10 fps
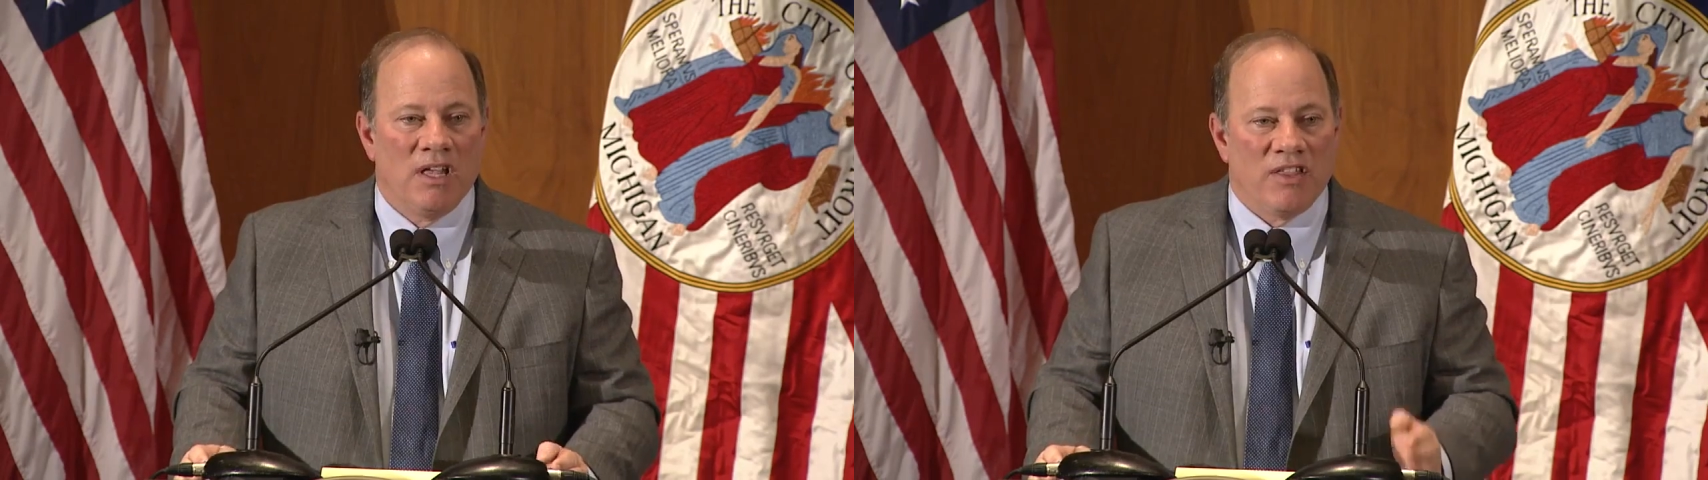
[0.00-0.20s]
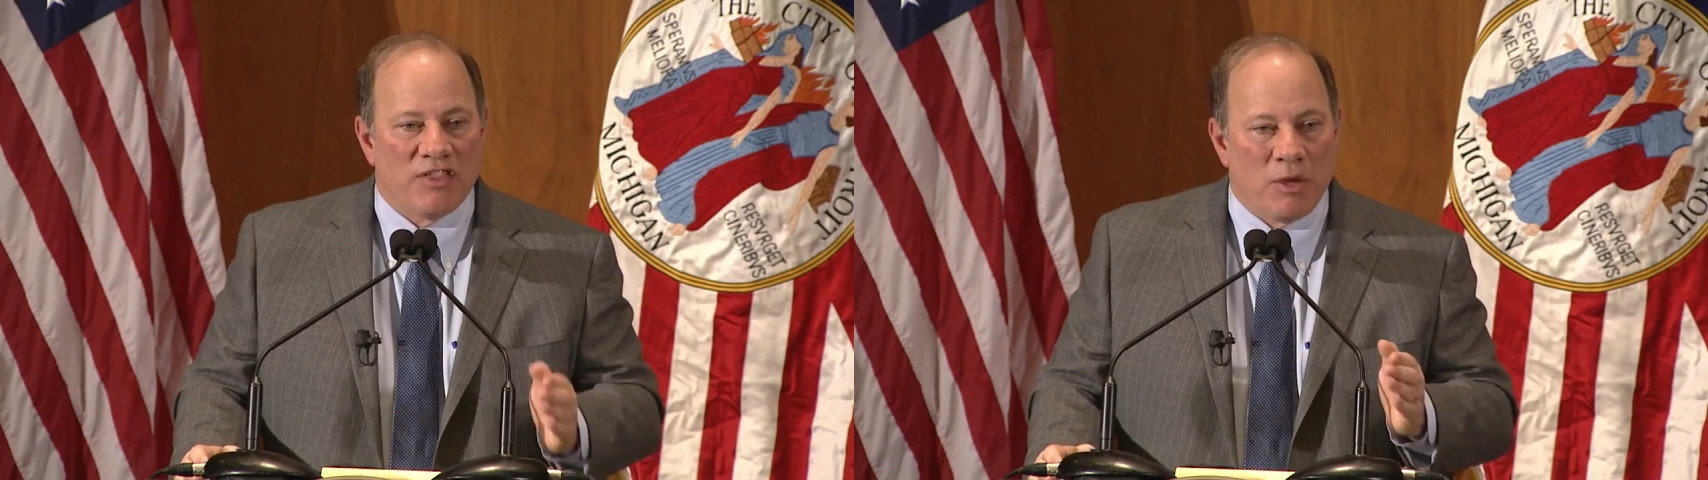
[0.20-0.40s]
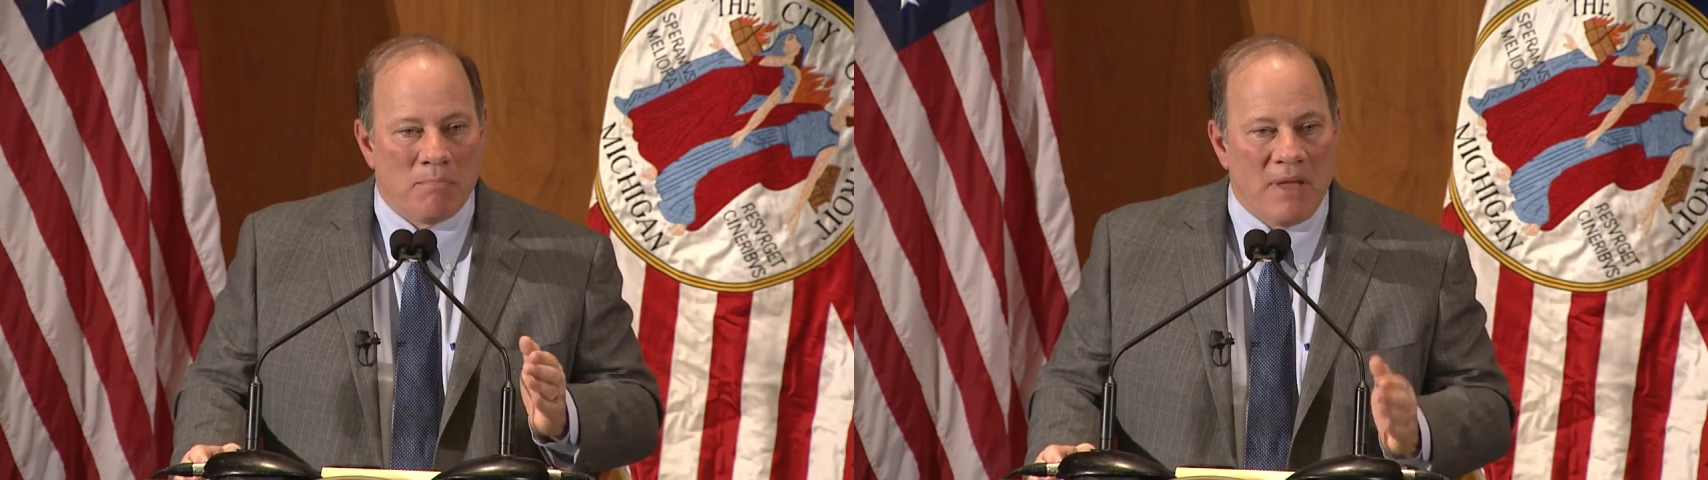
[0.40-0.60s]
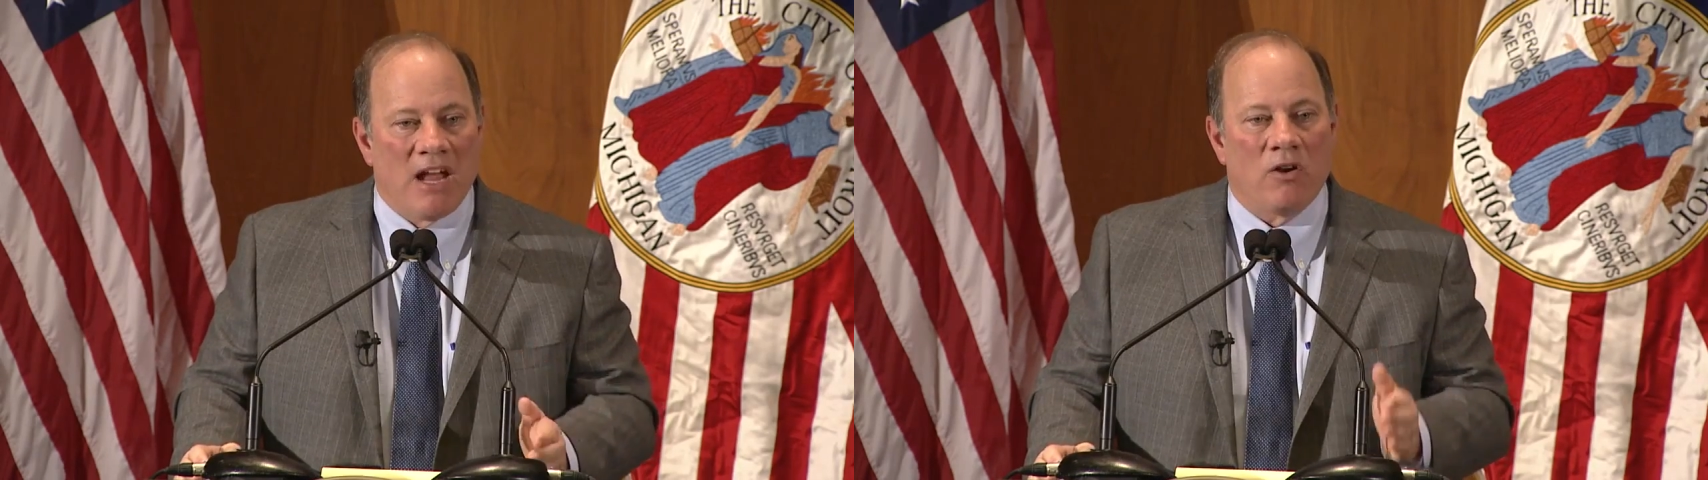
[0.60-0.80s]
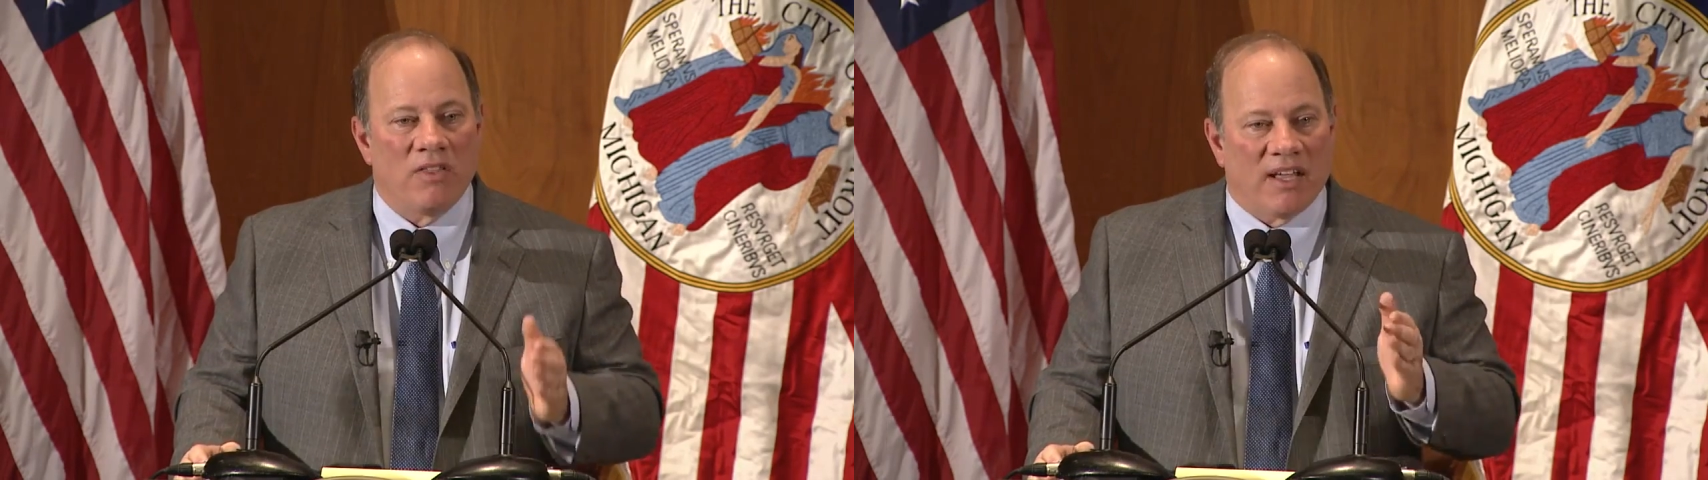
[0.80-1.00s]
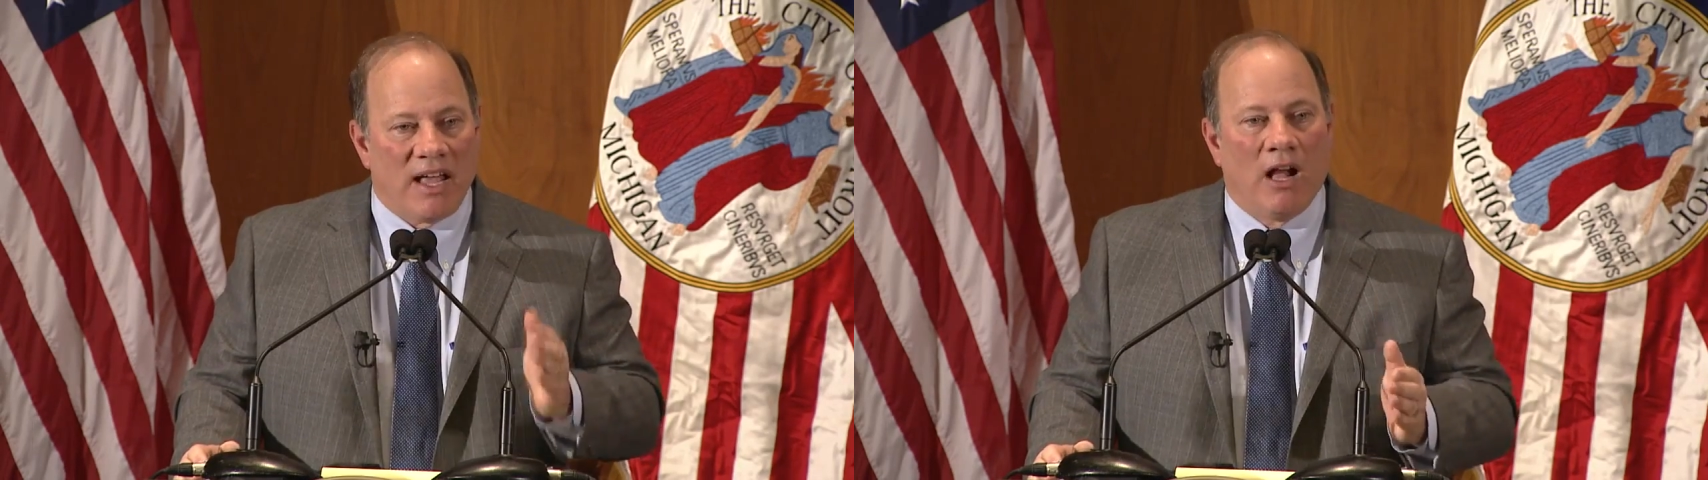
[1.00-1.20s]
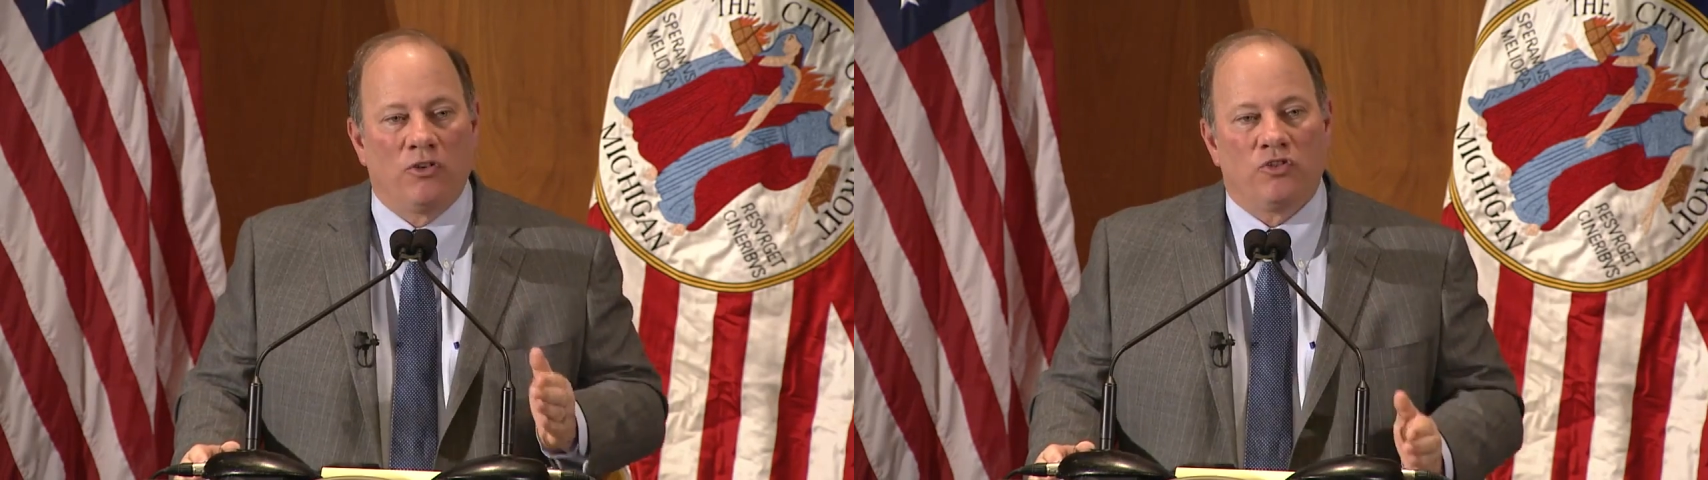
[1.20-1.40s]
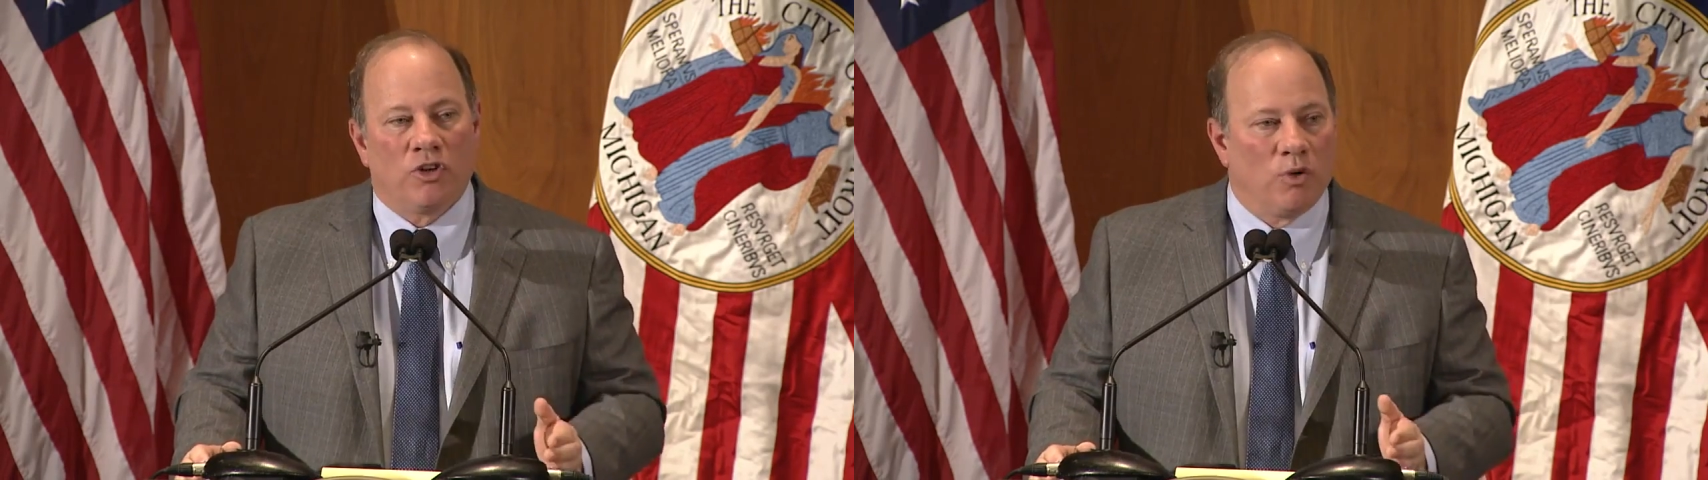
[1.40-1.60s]
that the mayor and the
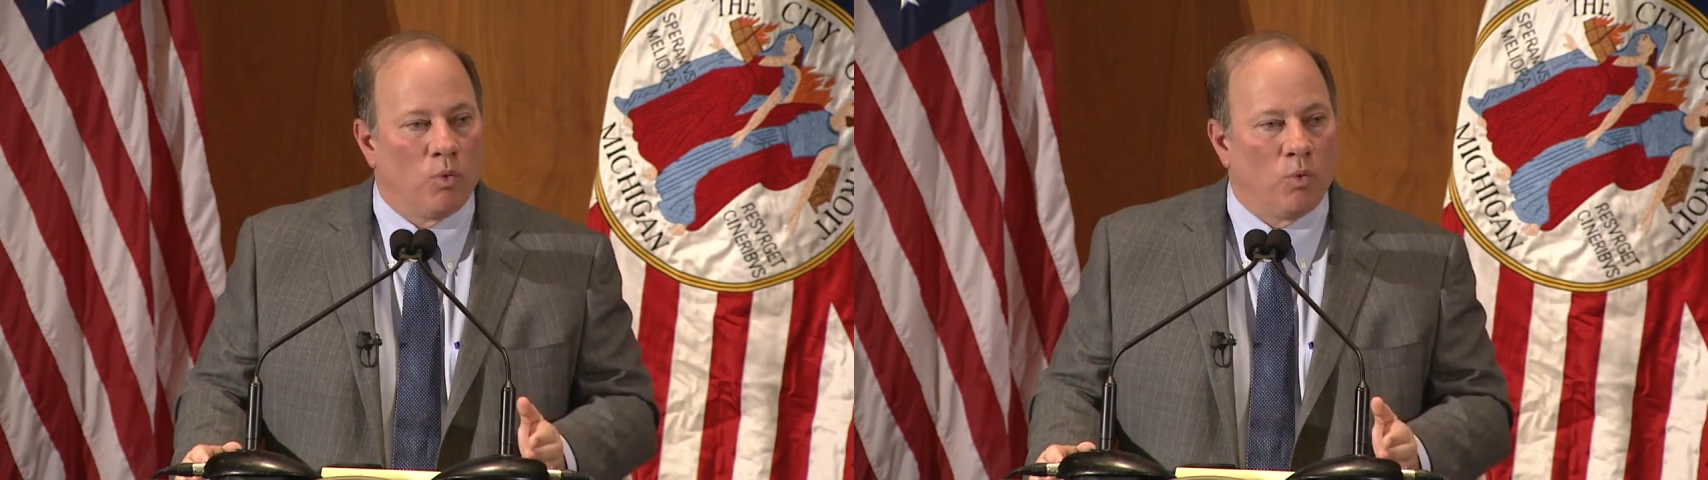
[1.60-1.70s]
council could